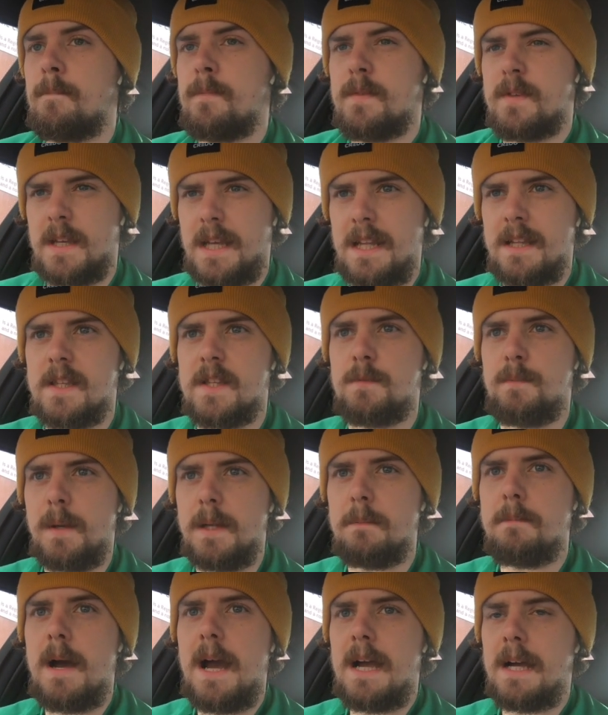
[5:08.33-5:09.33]
so get the
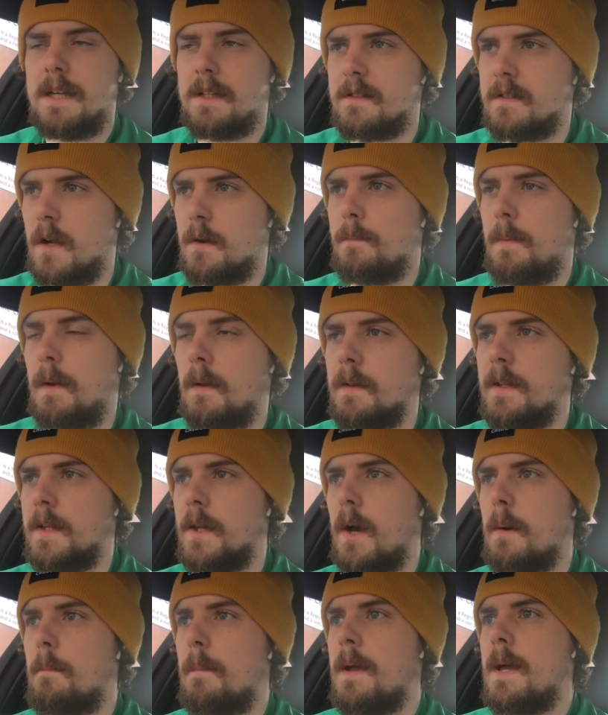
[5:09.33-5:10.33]
speed back and start building
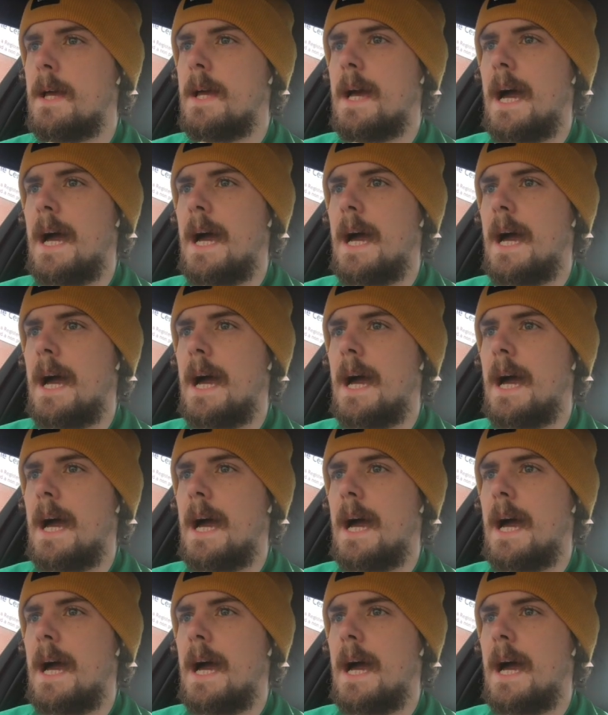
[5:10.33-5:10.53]
it up,